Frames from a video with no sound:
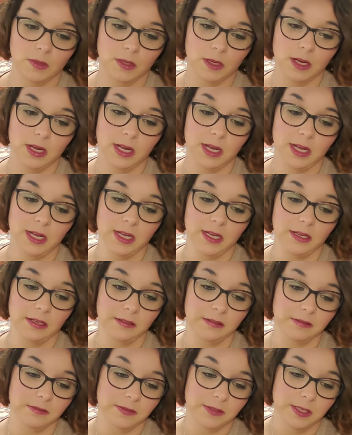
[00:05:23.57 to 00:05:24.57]
I
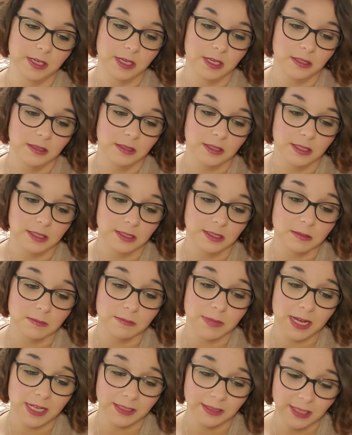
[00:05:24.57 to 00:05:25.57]
have this
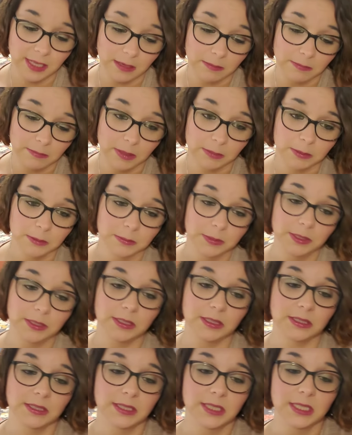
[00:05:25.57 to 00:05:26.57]
Bath Time Bubble Book,
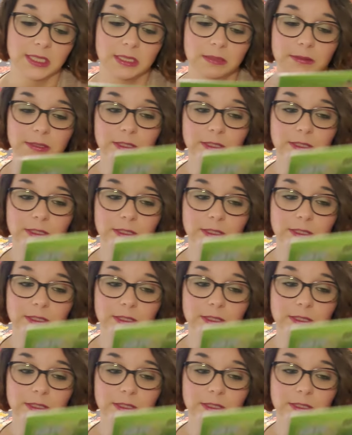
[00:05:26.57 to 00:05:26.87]
Sesame